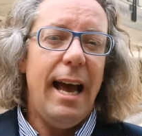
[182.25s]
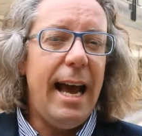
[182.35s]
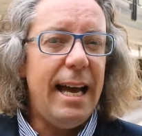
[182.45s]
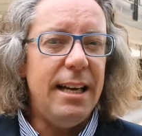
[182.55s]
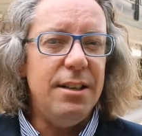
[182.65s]

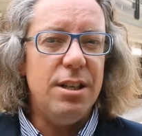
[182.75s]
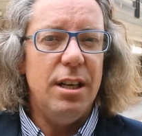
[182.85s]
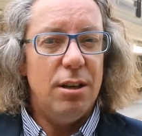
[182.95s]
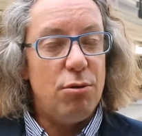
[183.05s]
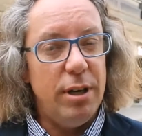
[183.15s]
and
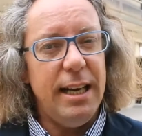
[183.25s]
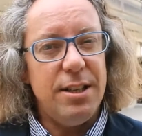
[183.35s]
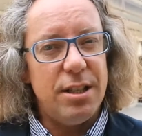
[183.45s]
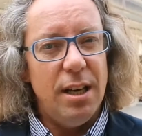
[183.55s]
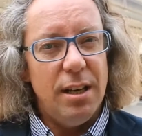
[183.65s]

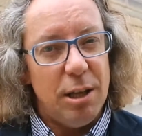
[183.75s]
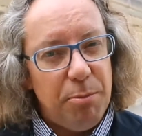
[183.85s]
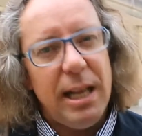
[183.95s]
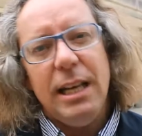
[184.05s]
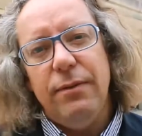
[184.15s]
creates the
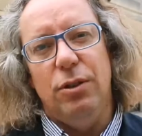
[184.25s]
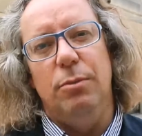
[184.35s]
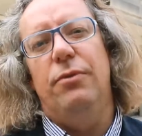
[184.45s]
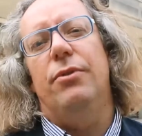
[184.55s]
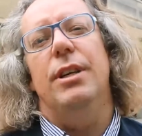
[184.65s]

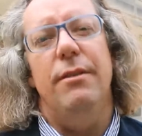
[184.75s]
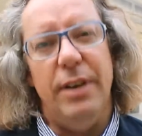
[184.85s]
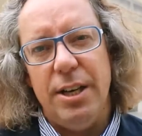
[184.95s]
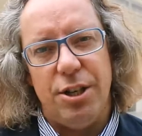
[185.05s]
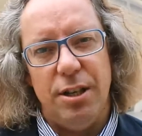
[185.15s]
platform for
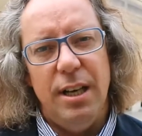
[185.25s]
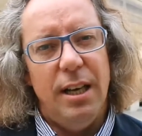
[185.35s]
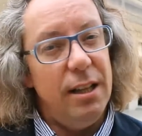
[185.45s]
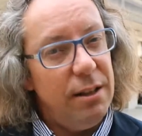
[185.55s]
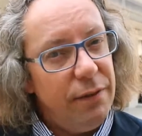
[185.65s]
innovation
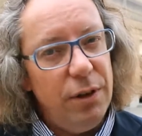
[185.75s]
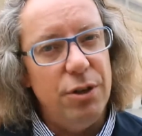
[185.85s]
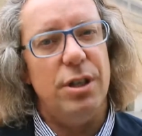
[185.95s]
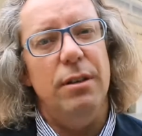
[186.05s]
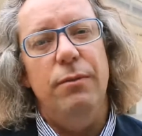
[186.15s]
in the
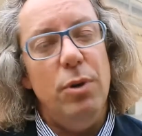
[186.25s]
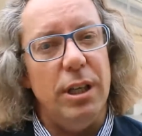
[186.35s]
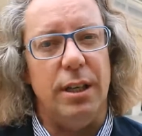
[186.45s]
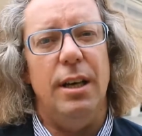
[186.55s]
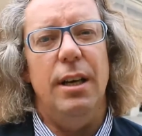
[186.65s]
future of
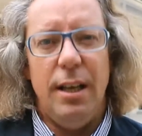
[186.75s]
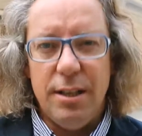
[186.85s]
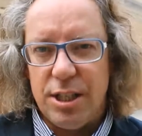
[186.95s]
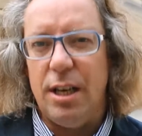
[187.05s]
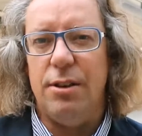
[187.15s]
work
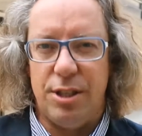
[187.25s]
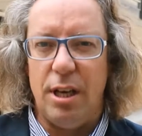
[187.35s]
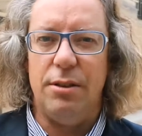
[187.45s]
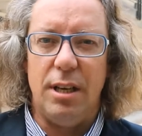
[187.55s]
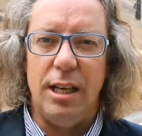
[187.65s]
in
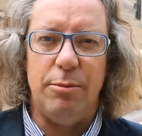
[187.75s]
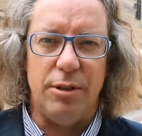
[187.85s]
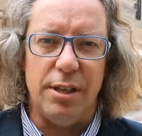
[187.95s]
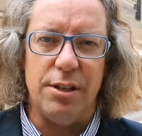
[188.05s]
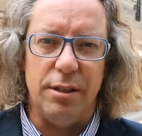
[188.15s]
South-South
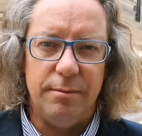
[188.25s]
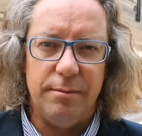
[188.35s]
collaboration.